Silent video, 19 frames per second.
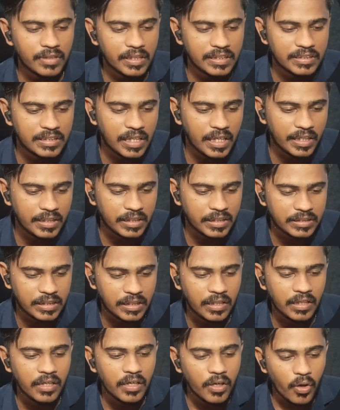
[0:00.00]
Initializr.
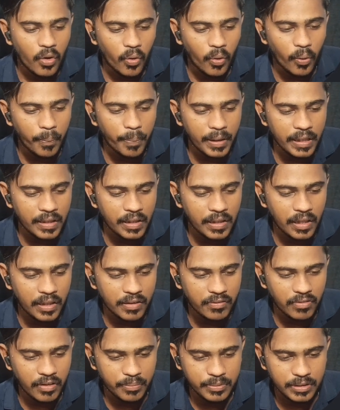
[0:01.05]
Open that
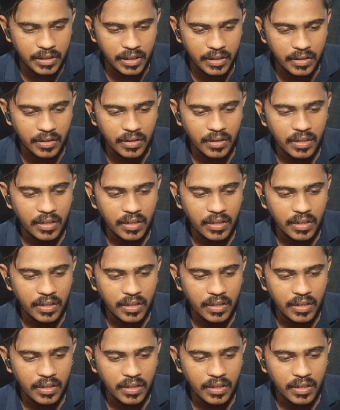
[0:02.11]
website.